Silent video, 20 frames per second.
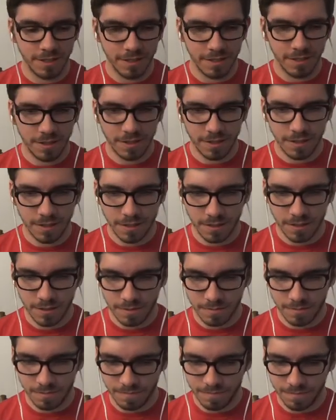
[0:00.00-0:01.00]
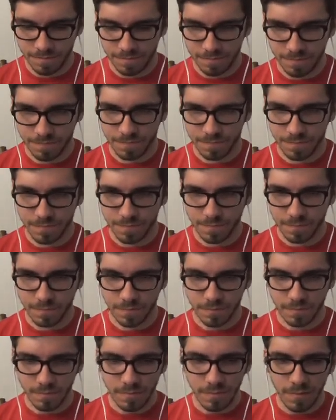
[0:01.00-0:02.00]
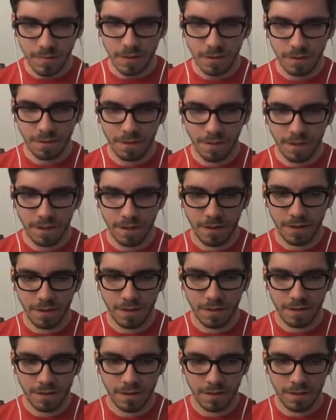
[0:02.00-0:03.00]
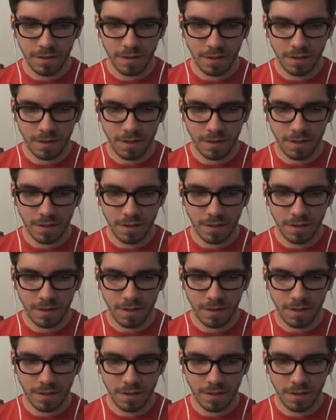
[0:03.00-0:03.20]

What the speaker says: (no one is talking)